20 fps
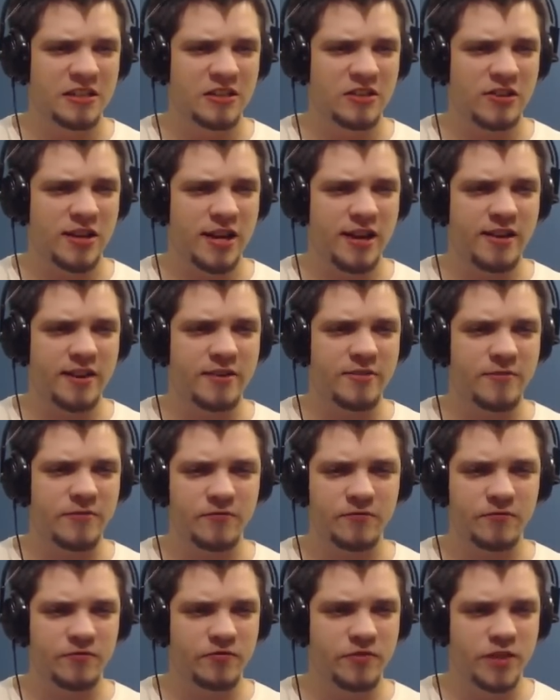Okay,
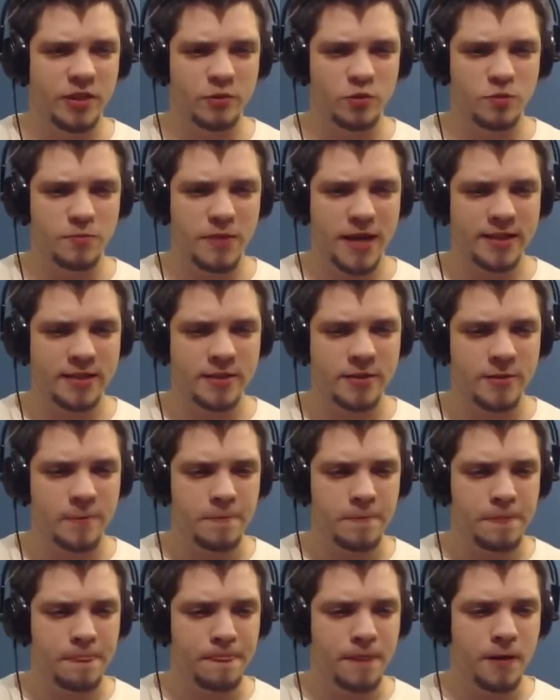that was bad.
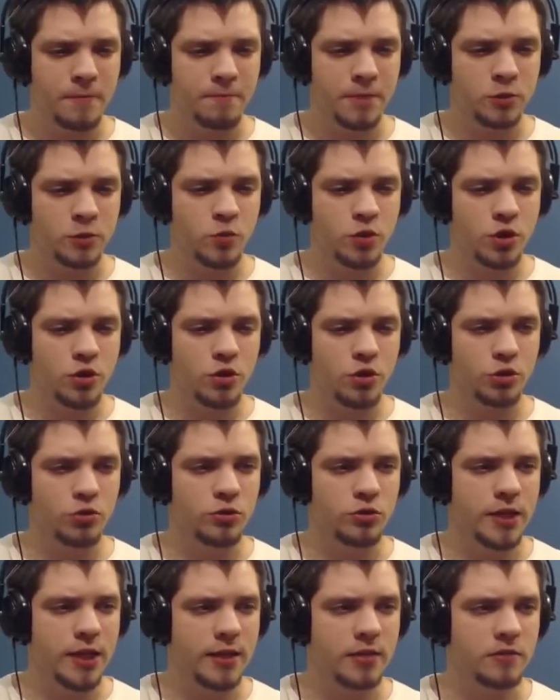But we're going
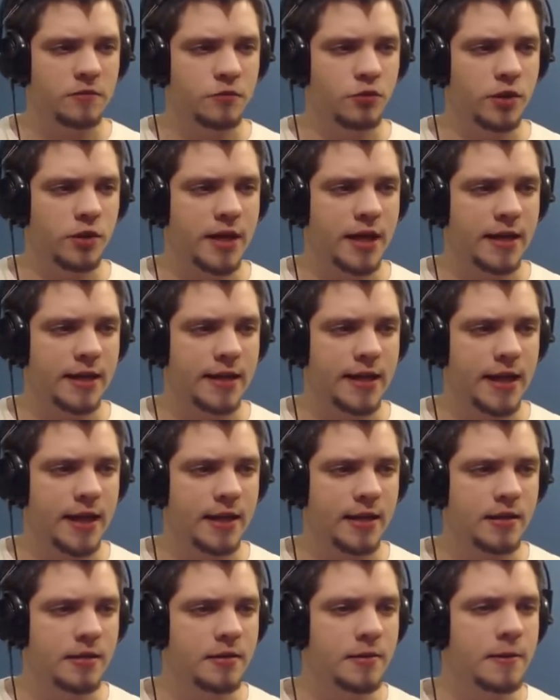to take the fuel can
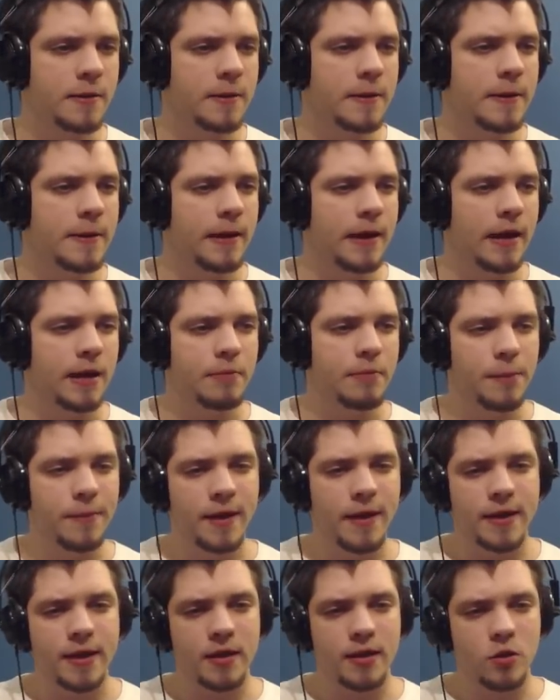again.
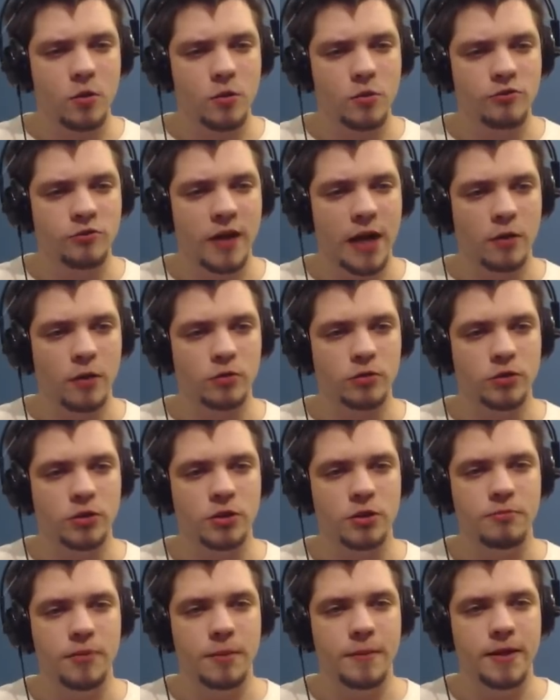Maybe I can go around.
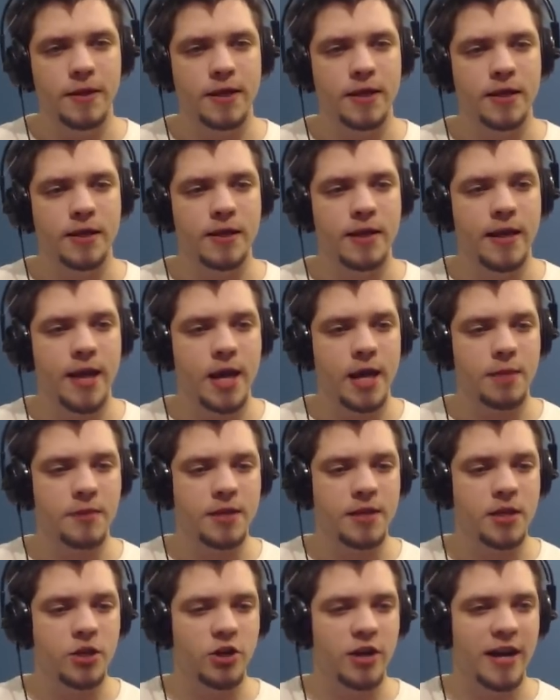Maybe I can aim
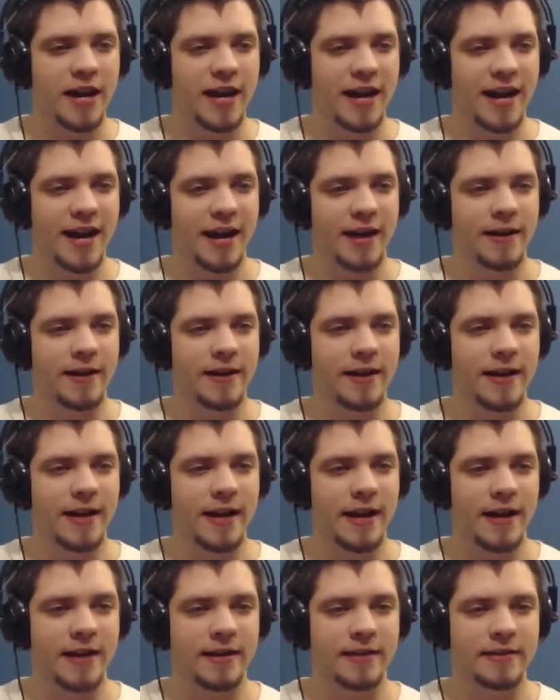here.
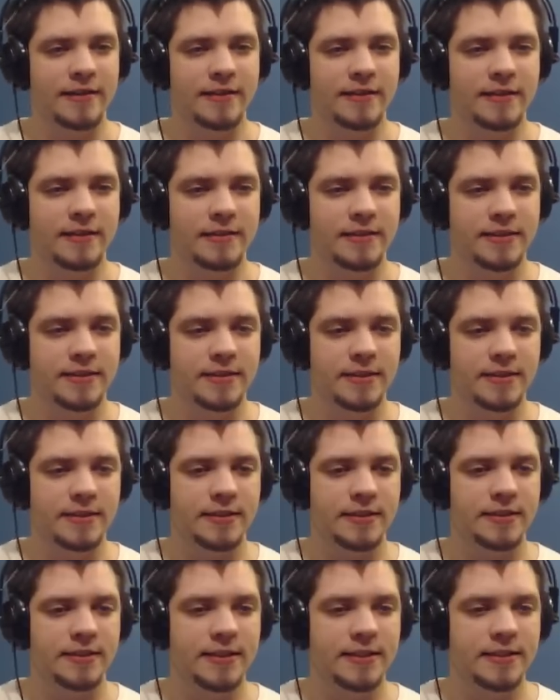This is it.
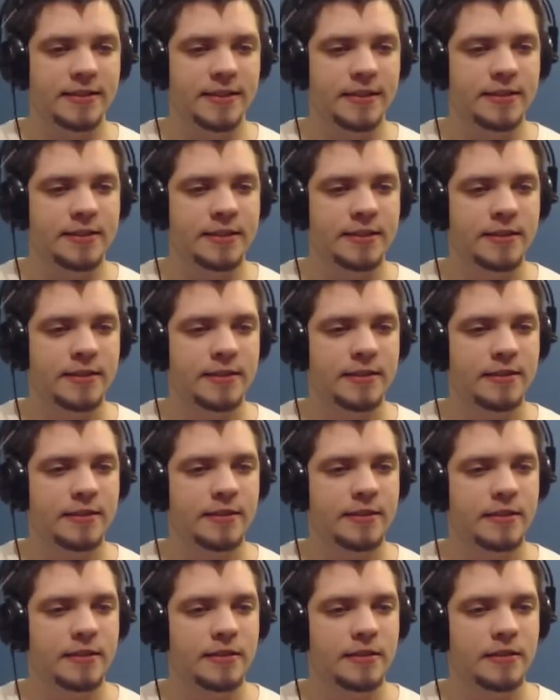This is it.
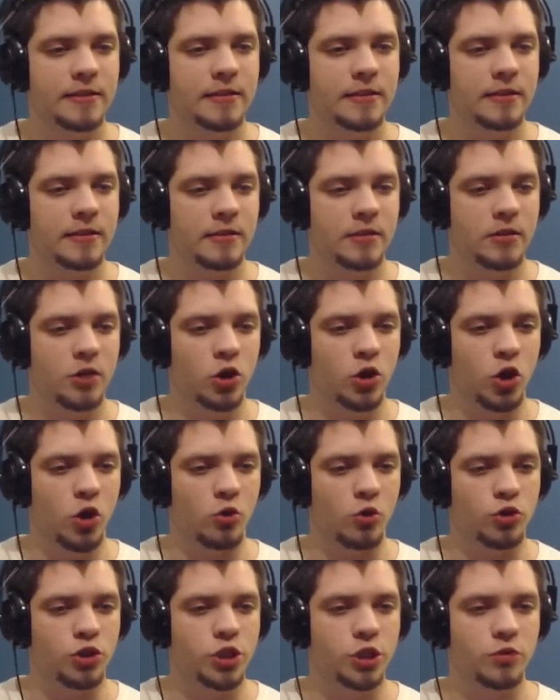No, no.
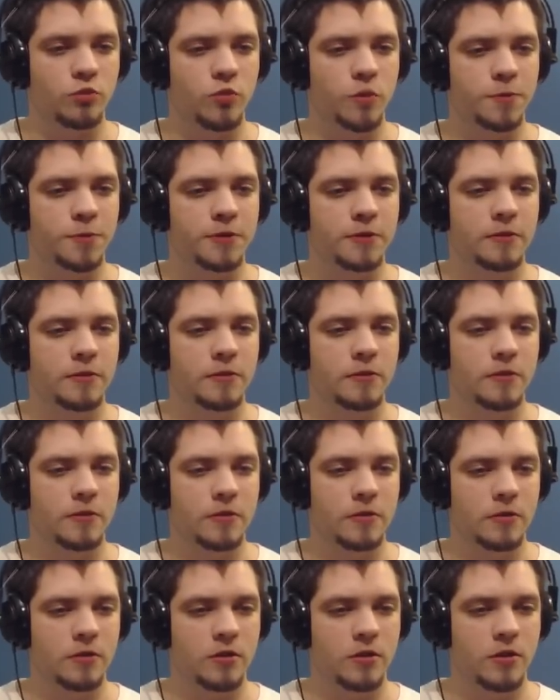Oh, shit. Whoops.
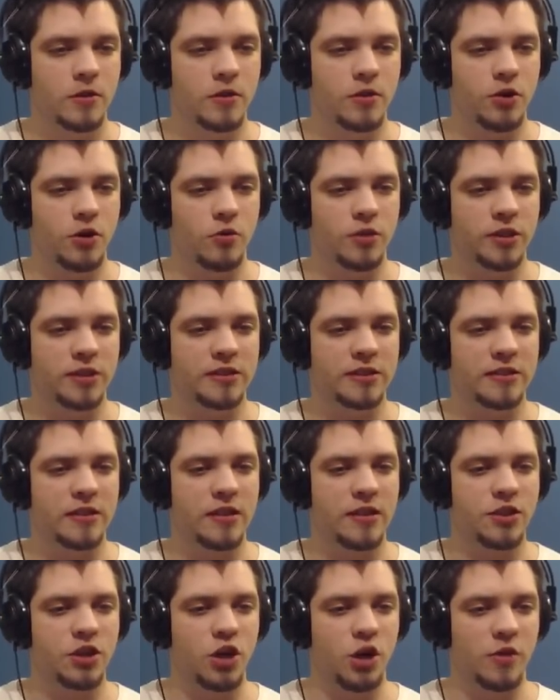Throw it.
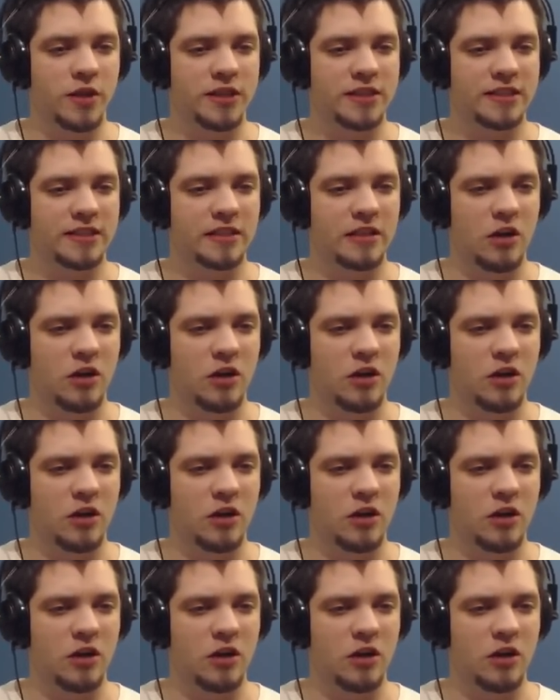Throw it.